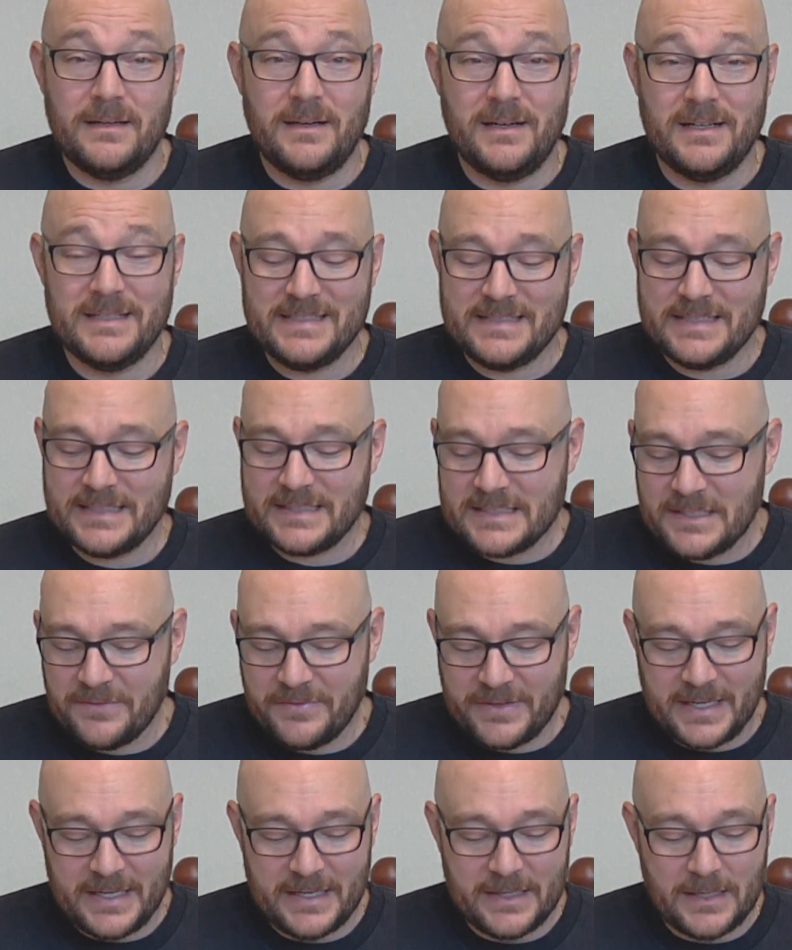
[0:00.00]
a
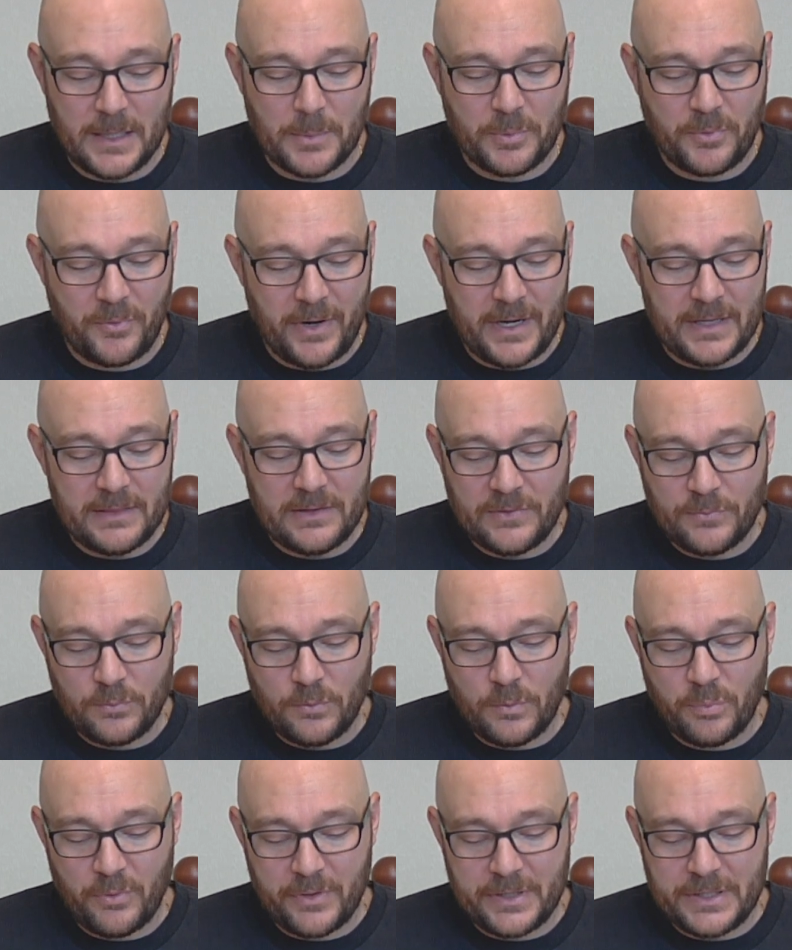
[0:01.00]
significant upgrade. This
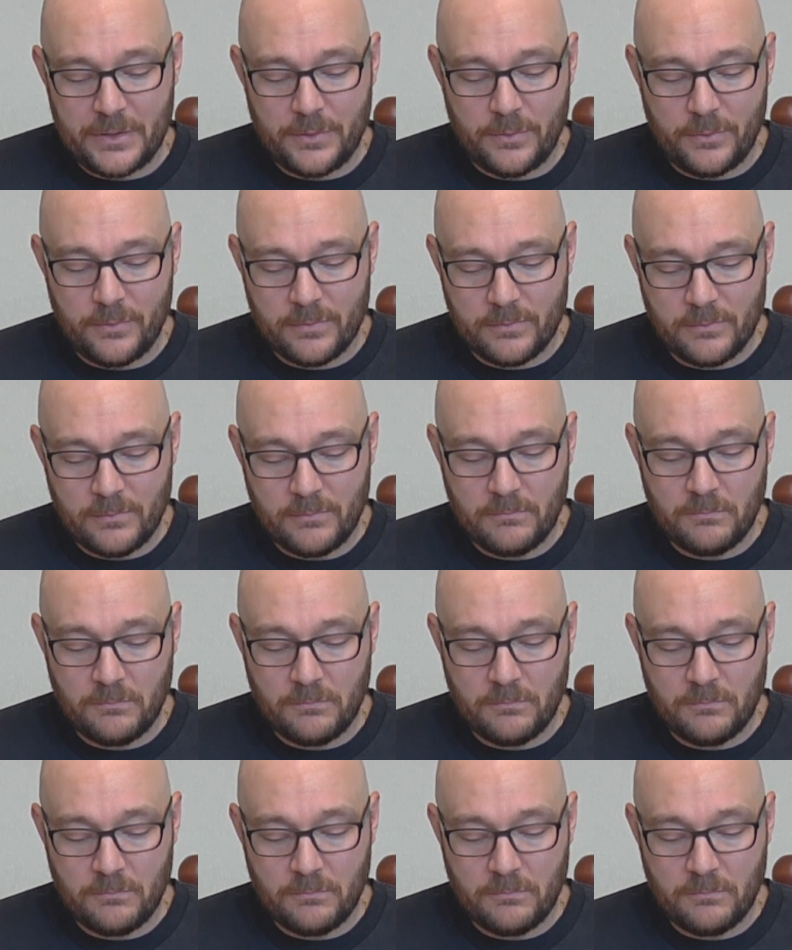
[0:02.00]
will bring you